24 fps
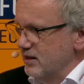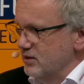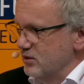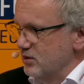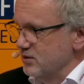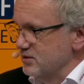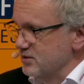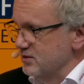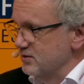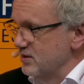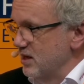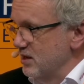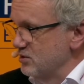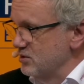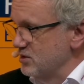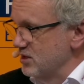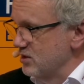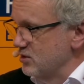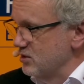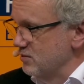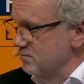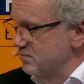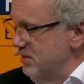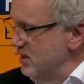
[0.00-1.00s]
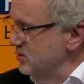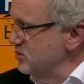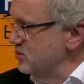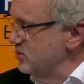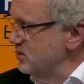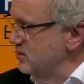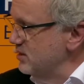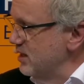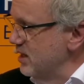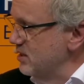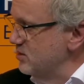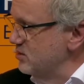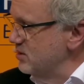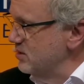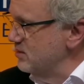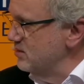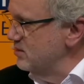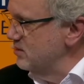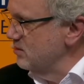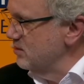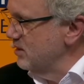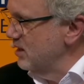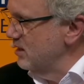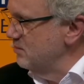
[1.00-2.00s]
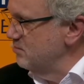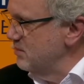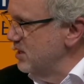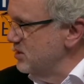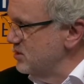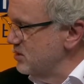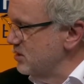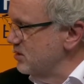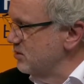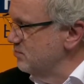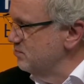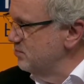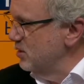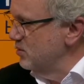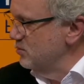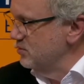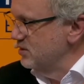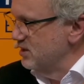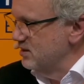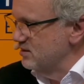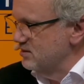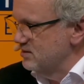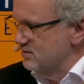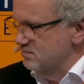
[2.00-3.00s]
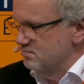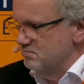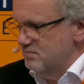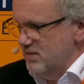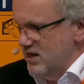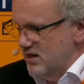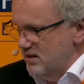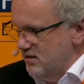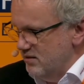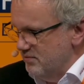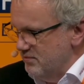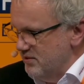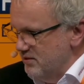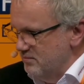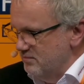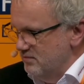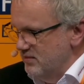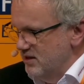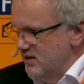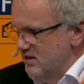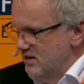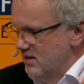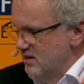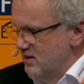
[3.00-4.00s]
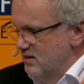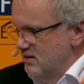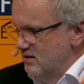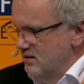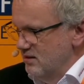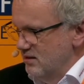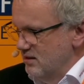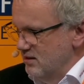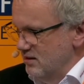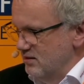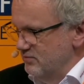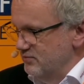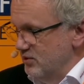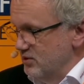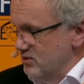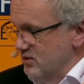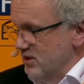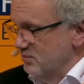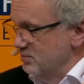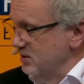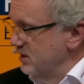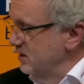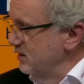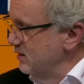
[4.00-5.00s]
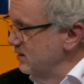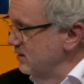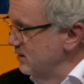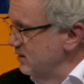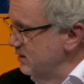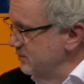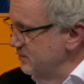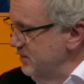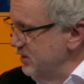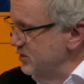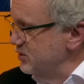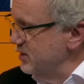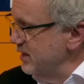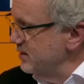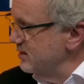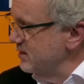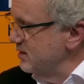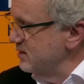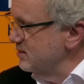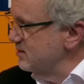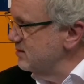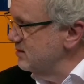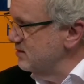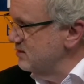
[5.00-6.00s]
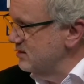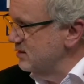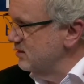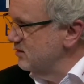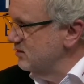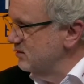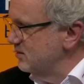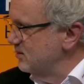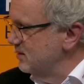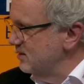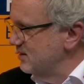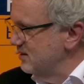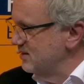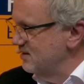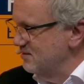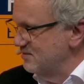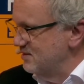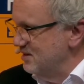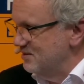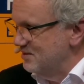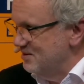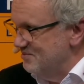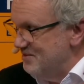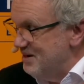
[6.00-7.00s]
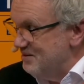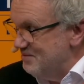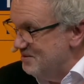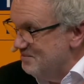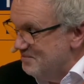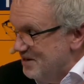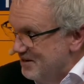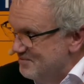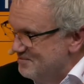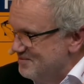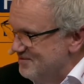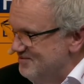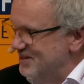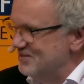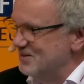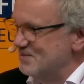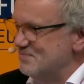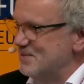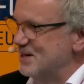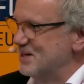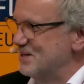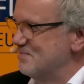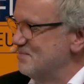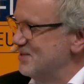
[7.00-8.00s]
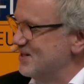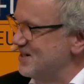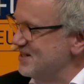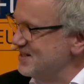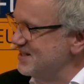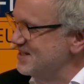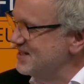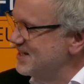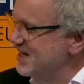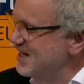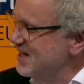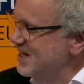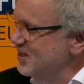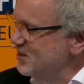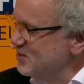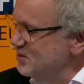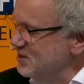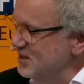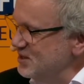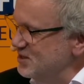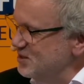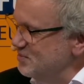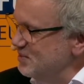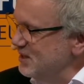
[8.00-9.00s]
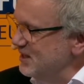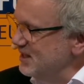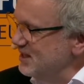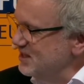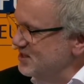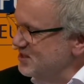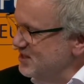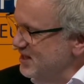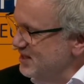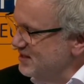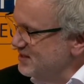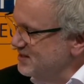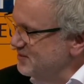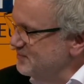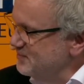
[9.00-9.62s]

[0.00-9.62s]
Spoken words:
also in hydrogen combustion engines, you can measure components, many of them, for example, injectors. So there are very, very many parts who need to be leak checked.